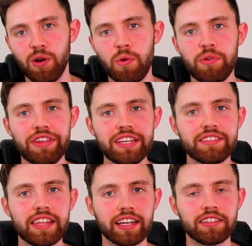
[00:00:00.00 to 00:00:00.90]
Well, with these
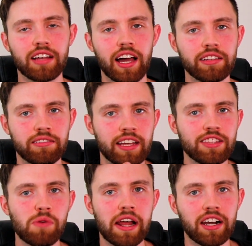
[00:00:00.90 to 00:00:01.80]
things, I tend
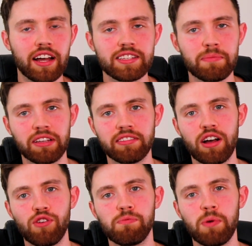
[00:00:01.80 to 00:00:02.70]
to analyze it
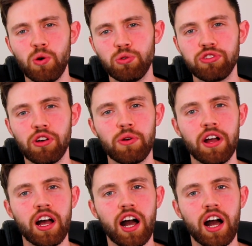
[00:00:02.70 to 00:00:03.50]
myself, but also